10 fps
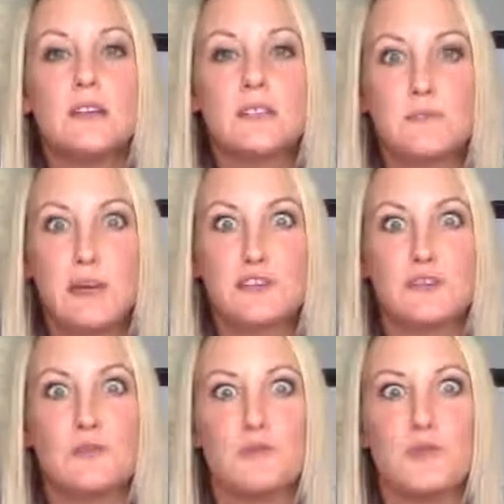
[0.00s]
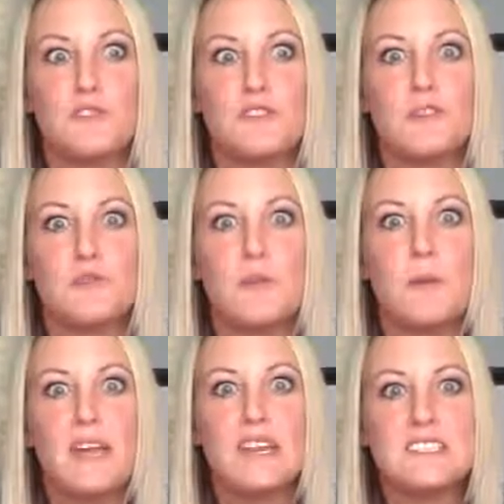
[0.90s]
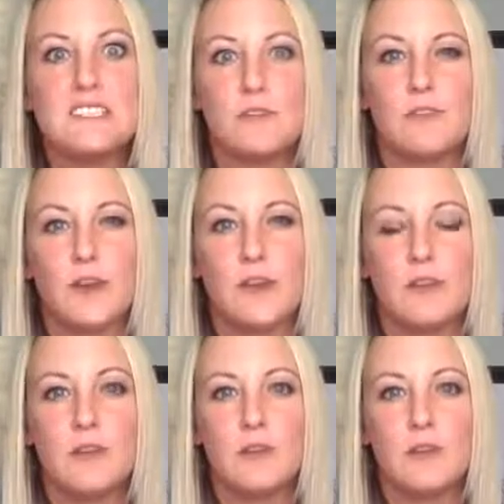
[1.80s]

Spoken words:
special, what made it different.